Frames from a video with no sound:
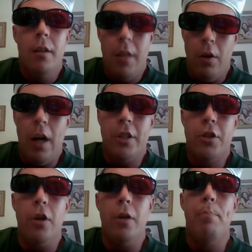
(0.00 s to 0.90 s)
there are
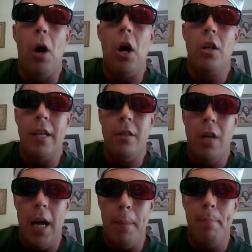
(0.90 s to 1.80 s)
certain
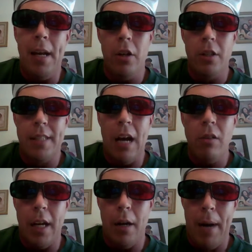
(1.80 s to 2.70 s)
barley-type beers out there,